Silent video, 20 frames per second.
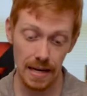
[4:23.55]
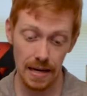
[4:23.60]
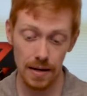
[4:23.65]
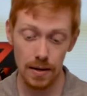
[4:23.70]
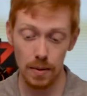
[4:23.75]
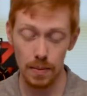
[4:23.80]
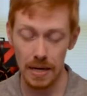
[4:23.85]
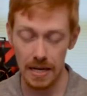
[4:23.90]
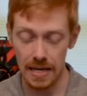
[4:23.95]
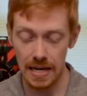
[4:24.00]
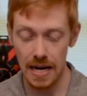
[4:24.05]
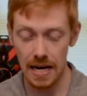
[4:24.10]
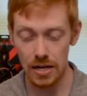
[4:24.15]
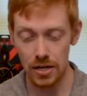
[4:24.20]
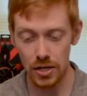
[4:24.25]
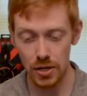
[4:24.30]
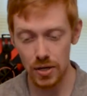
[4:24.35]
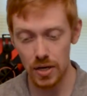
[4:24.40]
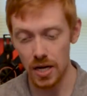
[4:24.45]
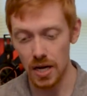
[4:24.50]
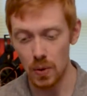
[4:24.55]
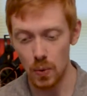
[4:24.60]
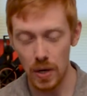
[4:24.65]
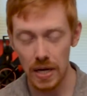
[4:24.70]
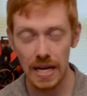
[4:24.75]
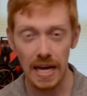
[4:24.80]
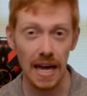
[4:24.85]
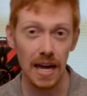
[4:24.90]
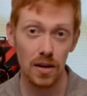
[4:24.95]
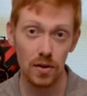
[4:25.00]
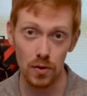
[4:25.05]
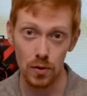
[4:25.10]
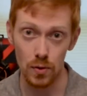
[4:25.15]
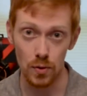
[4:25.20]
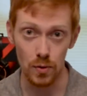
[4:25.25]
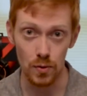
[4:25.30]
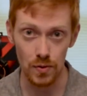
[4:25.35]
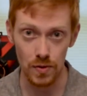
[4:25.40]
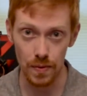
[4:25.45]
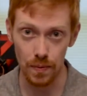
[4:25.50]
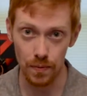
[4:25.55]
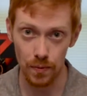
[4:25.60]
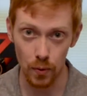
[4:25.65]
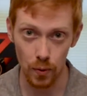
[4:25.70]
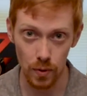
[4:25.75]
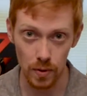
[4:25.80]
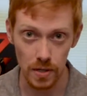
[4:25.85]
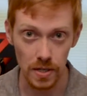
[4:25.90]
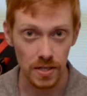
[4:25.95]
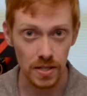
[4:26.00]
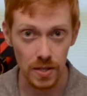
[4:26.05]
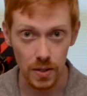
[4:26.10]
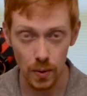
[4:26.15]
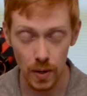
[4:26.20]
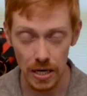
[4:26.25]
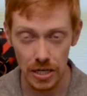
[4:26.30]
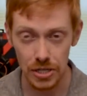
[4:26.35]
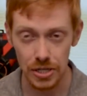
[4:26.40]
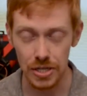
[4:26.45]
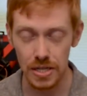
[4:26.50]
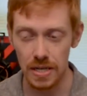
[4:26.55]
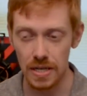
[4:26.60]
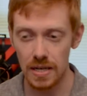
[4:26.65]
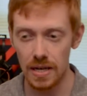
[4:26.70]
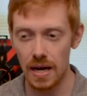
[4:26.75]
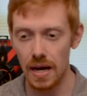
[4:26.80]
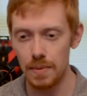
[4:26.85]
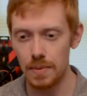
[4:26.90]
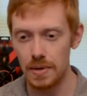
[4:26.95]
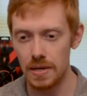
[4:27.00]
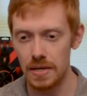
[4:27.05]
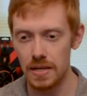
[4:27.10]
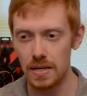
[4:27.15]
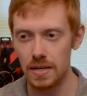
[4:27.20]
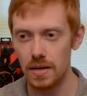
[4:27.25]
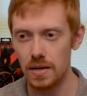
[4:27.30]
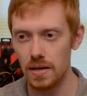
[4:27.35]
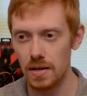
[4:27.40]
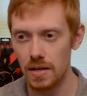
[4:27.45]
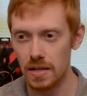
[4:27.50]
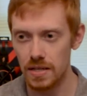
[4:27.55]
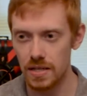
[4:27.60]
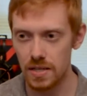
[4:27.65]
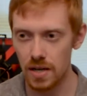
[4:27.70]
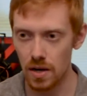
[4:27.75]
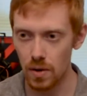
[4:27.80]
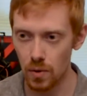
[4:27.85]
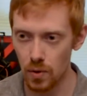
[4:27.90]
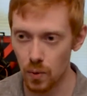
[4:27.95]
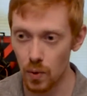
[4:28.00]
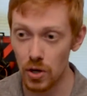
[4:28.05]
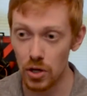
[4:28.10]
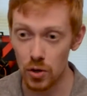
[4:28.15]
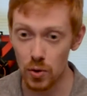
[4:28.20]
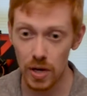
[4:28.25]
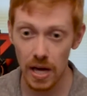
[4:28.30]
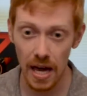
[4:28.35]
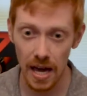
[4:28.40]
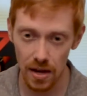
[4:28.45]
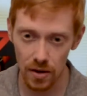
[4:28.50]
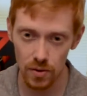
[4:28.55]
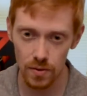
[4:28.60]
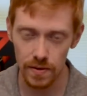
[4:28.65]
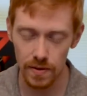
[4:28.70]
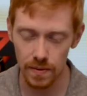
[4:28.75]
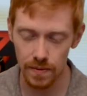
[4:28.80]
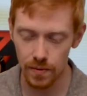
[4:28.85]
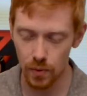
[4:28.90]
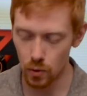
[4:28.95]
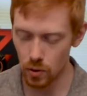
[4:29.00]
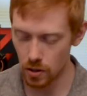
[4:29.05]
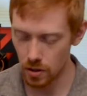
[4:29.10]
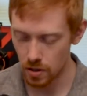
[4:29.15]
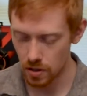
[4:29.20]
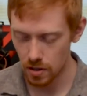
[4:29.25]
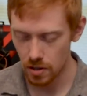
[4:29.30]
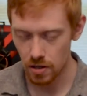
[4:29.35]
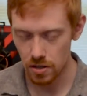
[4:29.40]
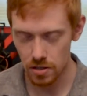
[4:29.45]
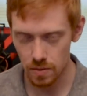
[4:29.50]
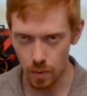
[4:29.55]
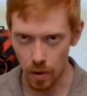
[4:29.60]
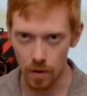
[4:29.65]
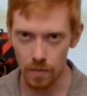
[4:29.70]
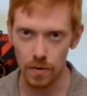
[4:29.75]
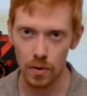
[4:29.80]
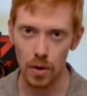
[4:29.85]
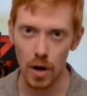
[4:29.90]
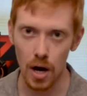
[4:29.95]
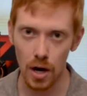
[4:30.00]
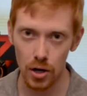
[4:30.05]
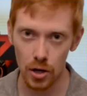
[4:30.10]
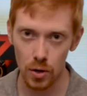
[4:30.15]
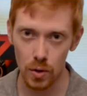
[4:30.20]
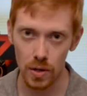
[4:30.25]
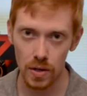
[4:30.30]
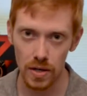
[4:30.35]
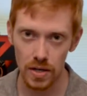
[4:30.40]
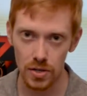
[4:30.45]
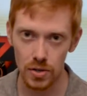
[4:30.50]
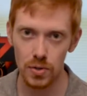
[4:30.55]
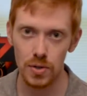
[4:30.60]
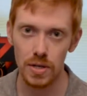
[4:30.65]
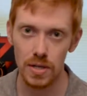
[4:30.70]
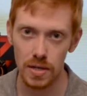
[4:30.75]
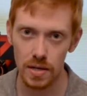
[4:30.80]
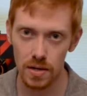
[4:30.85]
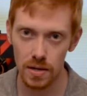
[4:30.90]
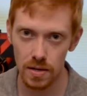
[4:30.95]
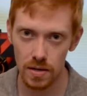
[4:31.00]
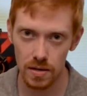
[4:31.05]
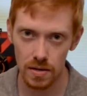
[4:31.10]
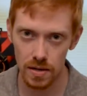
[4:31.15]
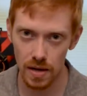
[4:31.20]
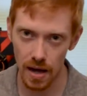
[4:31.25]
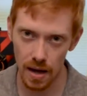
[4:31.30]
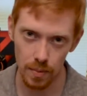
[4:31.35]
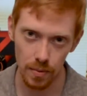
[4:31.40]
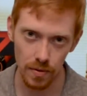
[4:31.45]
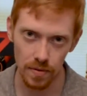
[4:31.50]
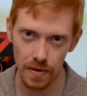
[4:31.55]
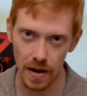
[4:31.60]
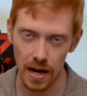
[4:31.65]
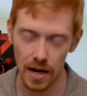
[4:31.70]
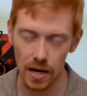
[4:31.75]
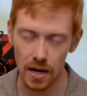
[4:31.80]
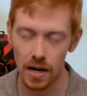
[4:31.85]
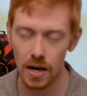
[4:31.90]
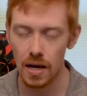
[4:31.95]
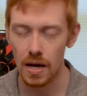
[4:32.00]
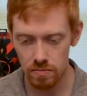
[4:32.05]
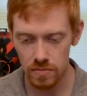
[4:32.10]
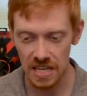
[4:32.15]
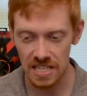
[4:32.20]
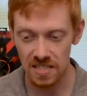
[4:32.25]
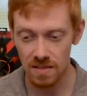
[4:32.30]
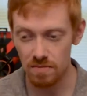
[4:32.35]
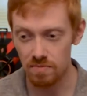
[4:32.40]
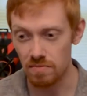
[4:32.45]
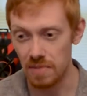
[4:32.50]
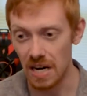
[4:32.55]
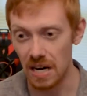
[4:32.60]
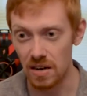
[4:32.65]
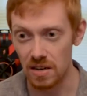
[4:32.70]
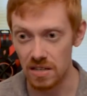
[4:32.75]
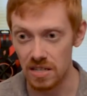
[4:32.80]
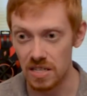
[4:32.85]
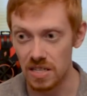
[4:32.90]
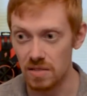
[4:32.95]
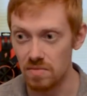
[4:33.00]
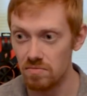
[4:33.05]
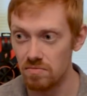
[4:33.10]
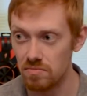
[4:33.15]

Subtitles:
Oh my gosh, what can't you use them for is the question. I mean, let's start with what you can't use them for. Smartphone audio unless you need amplifier. That's about it.